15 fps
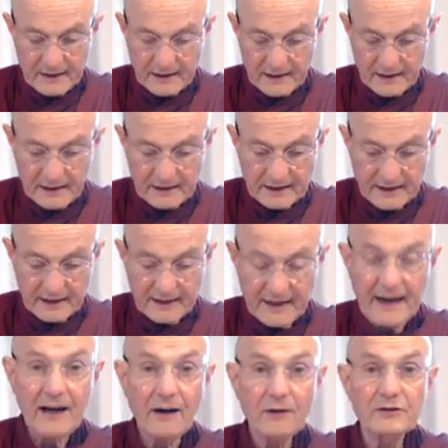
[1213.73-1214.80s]
and
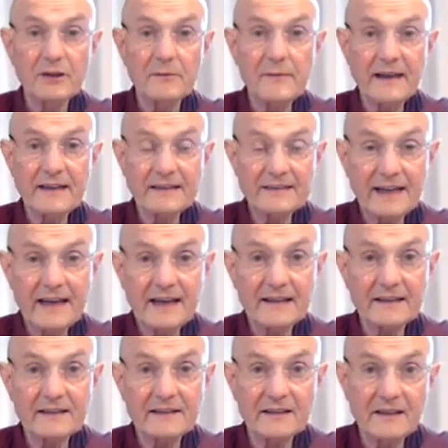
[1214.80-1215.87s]
how to maintain it